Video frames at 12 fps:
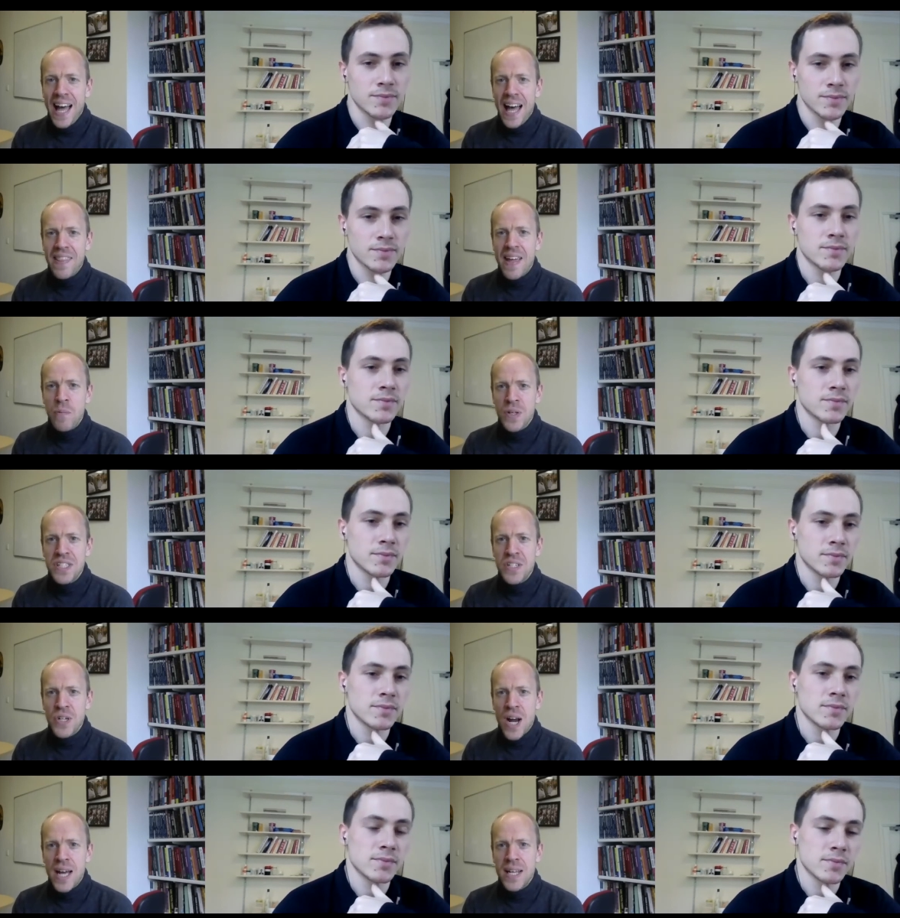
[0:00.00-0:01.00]
Speaker 1: And then once you
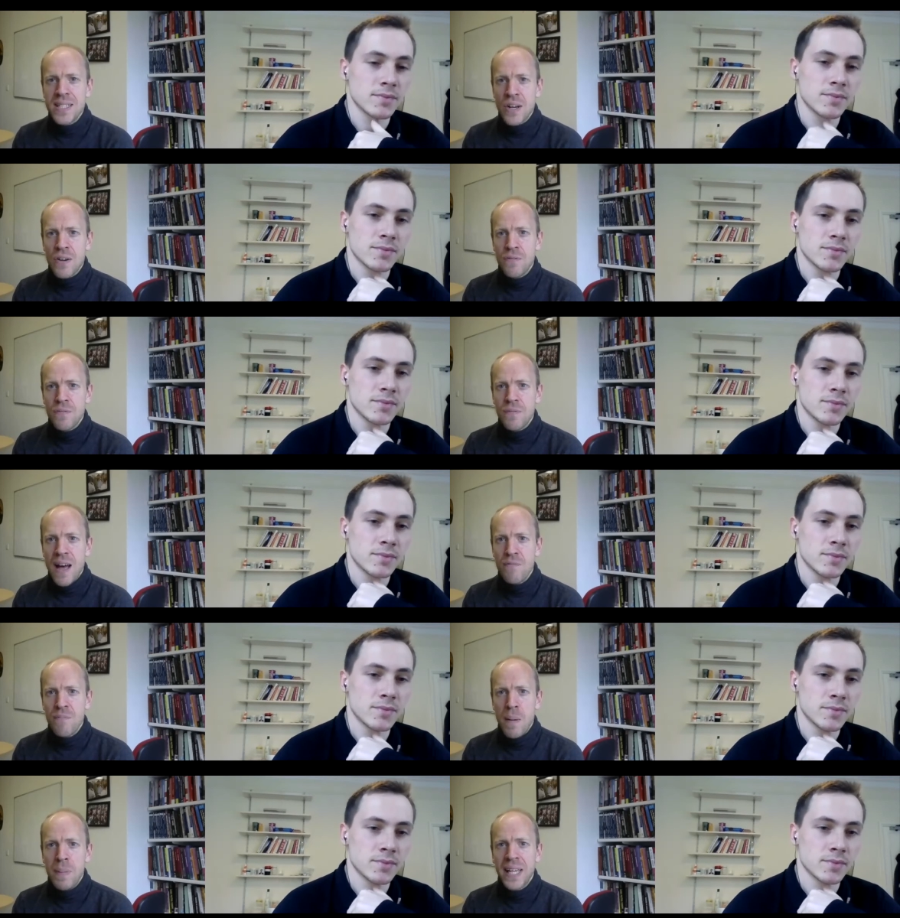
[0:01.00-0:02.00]
try and sort of
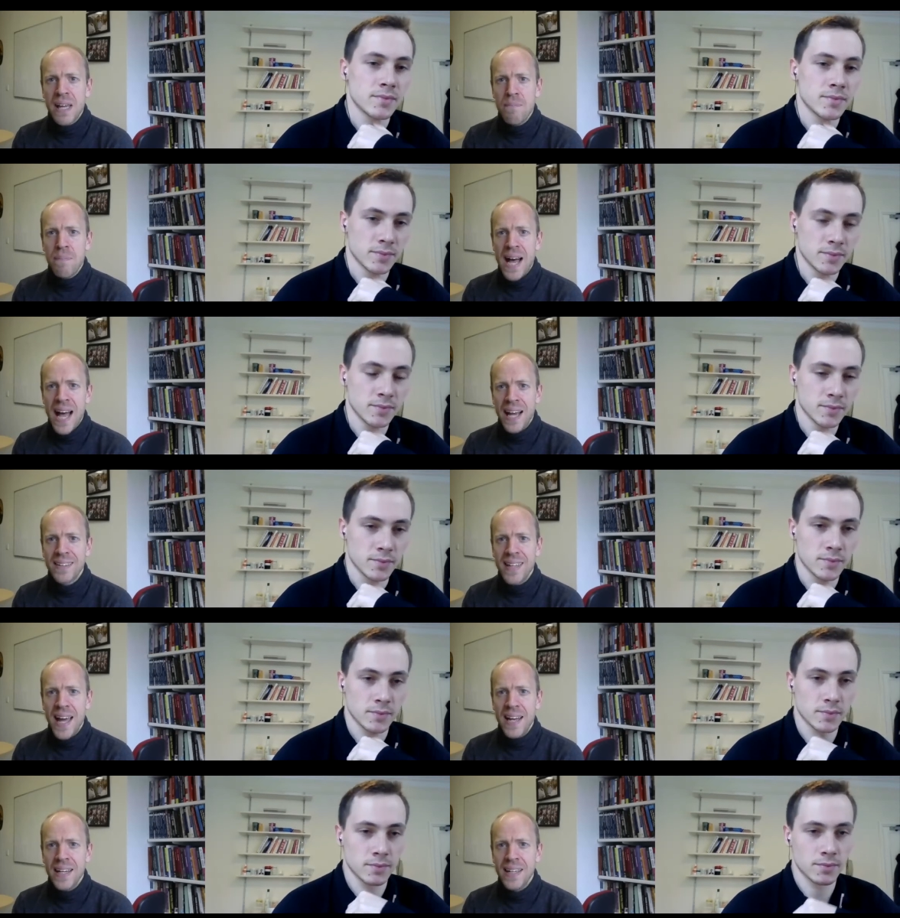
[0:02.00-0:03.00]
have public impact,
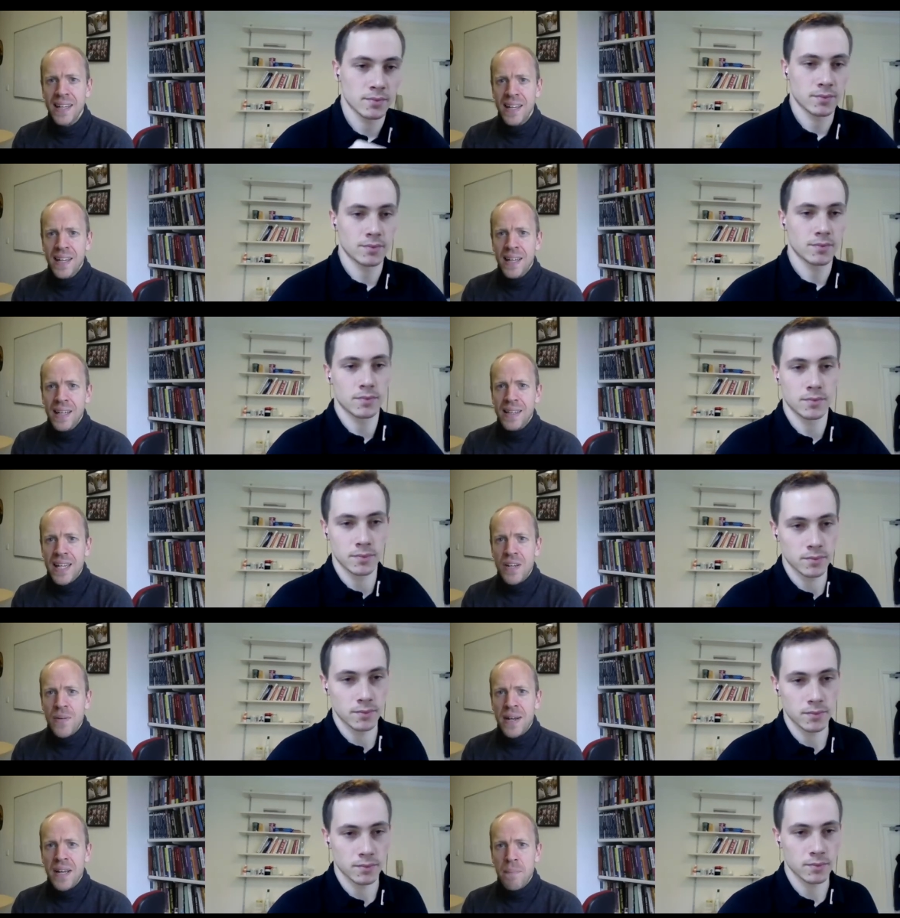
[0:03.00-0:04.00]
then then
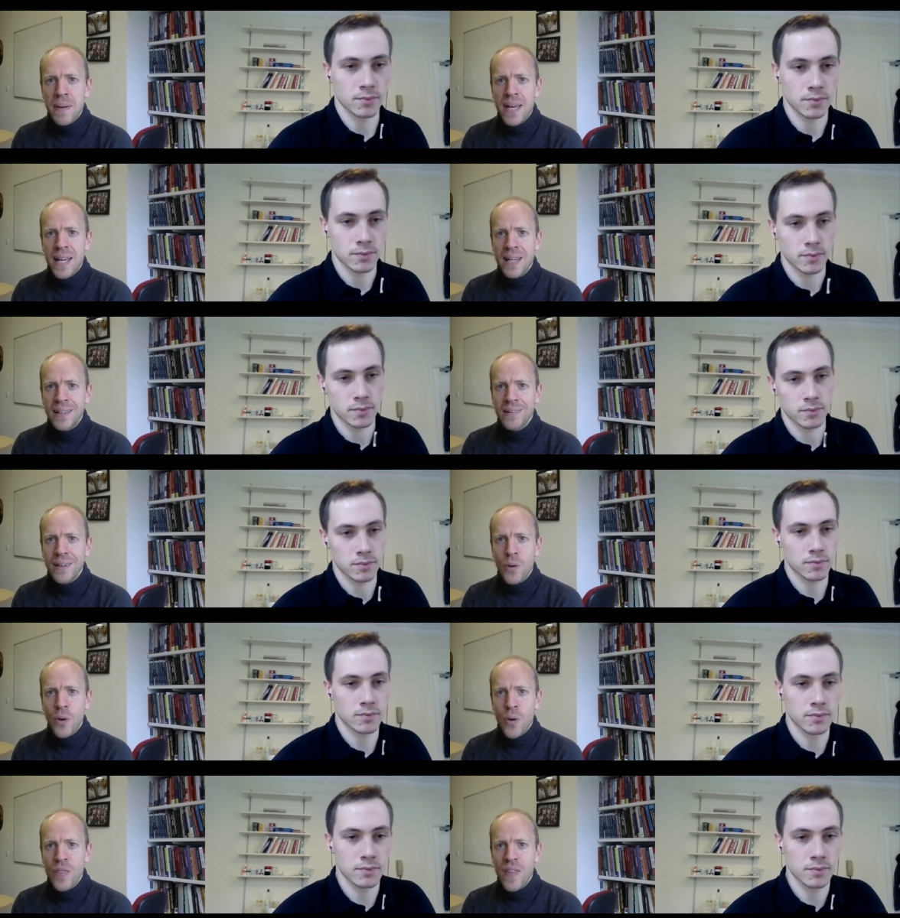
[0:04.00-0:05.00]
you end up being an
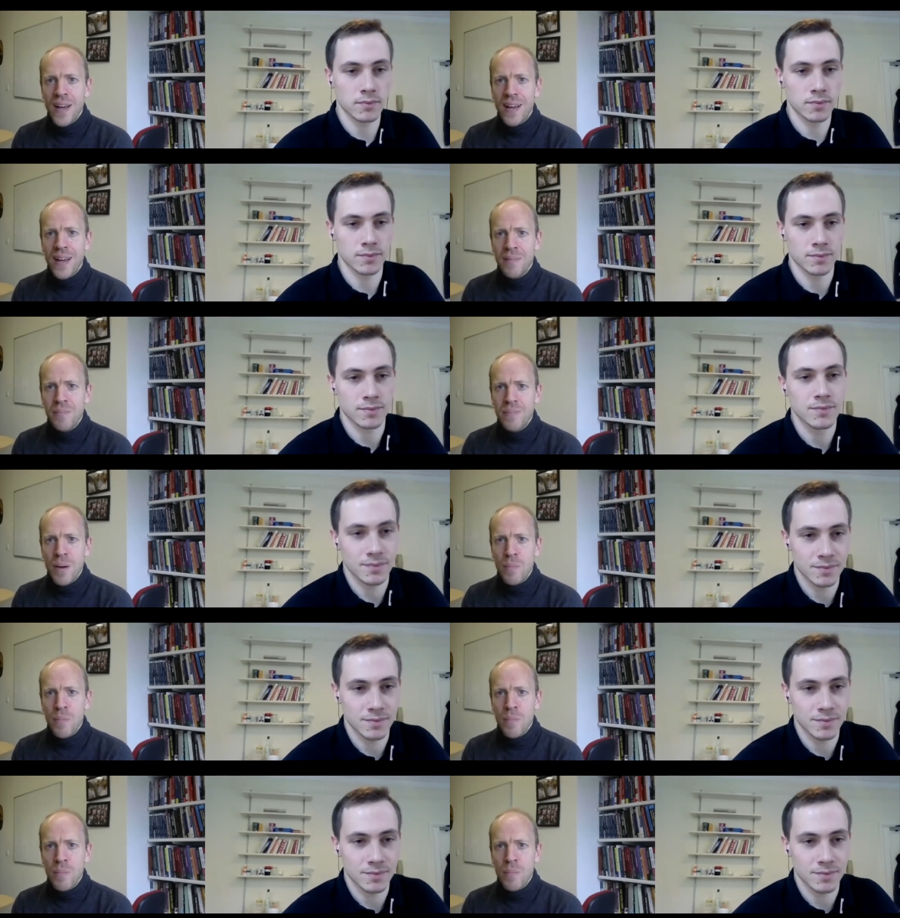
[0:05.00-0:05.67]
author, a